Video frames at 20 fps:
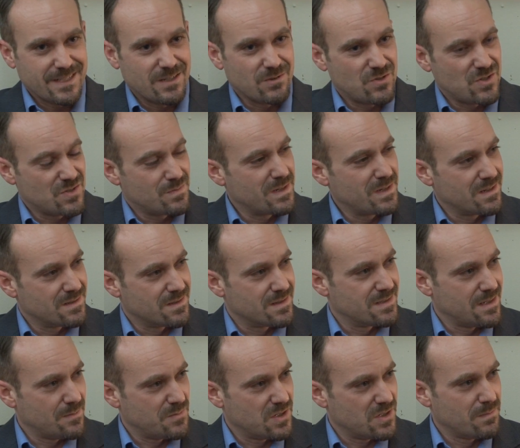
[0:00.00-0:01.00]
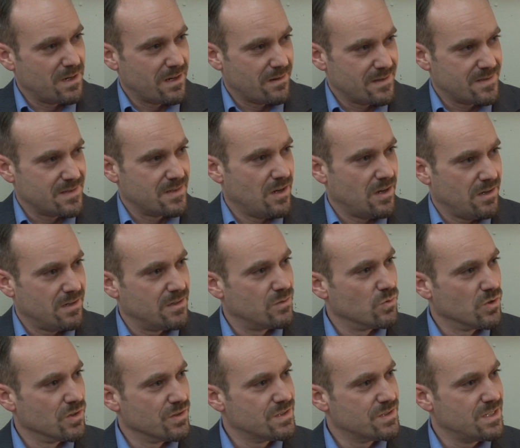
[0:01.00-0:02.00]
just because of subject matter, that's an odd
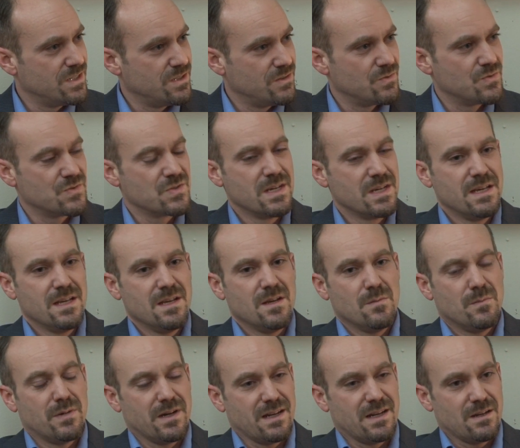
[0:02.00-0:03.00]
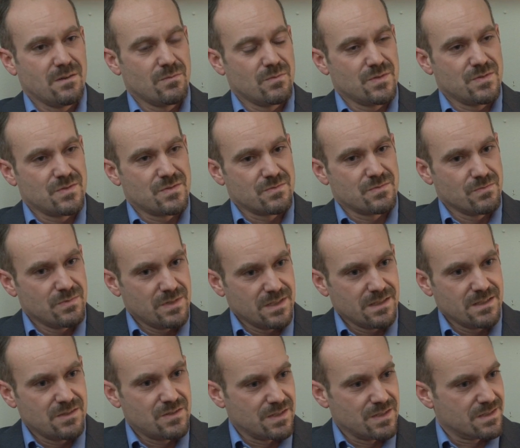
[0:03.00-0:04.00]
word to use, but it was
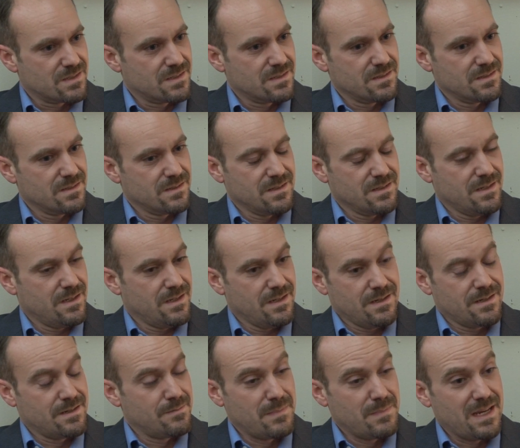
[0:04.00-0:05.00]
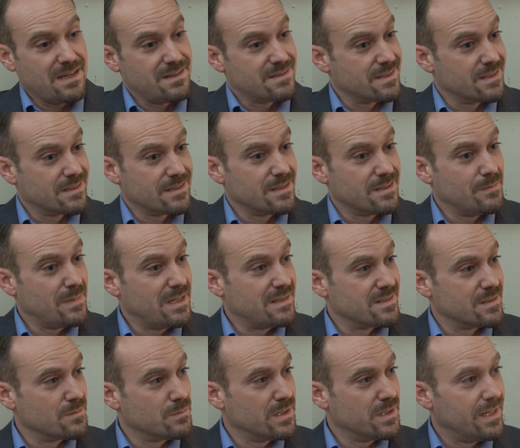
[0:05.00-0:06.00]
really just an amazing,
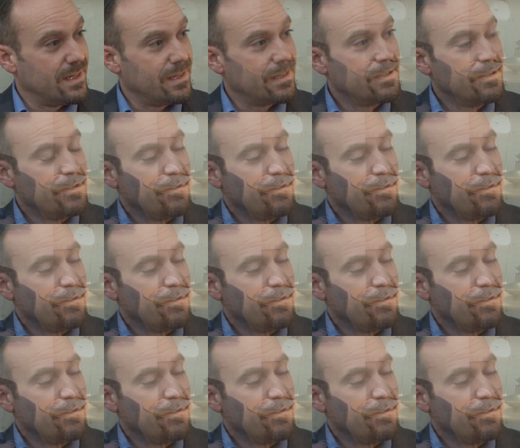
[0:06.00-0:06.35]
amazing play.